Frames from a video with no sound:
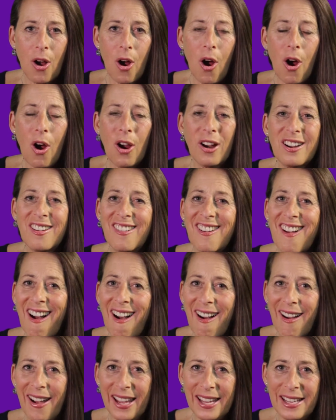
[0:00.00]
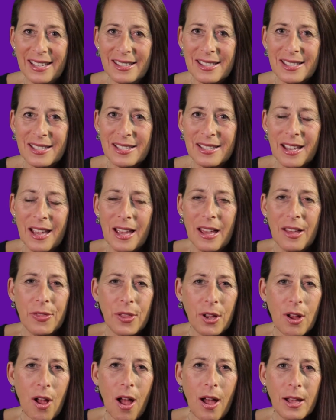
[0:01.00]
are guides, the
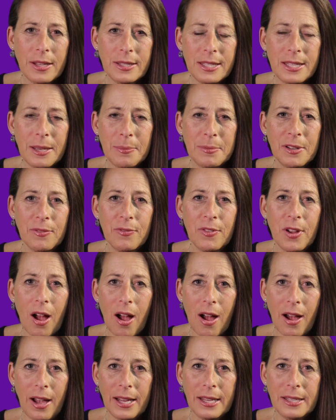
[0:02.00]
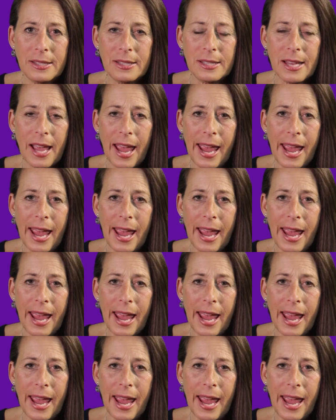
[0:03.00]
concept of guides.